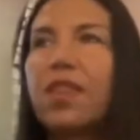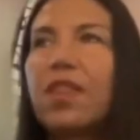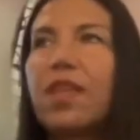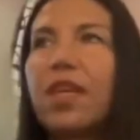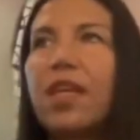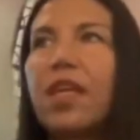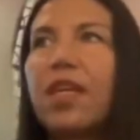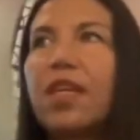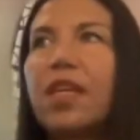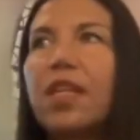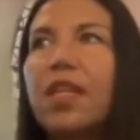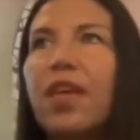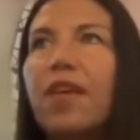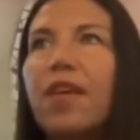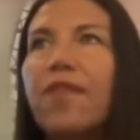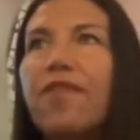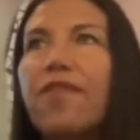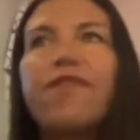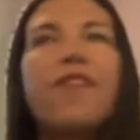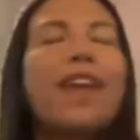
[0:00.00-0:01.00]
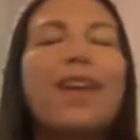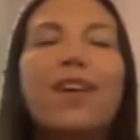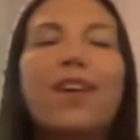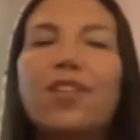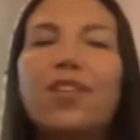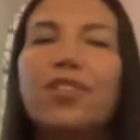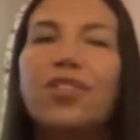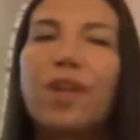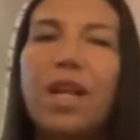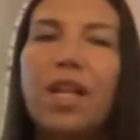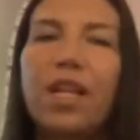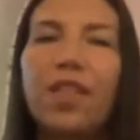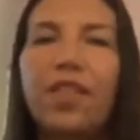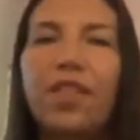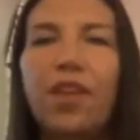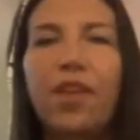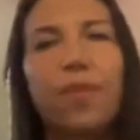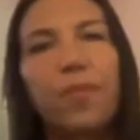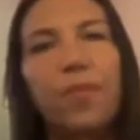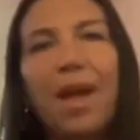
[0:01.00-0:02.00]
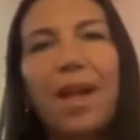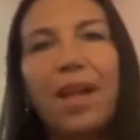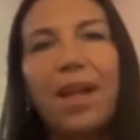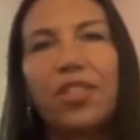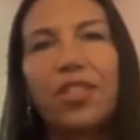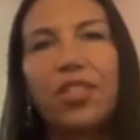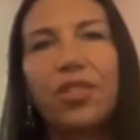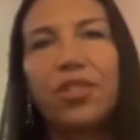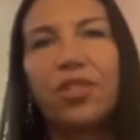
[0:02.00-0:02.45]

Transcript: they they failed or anything by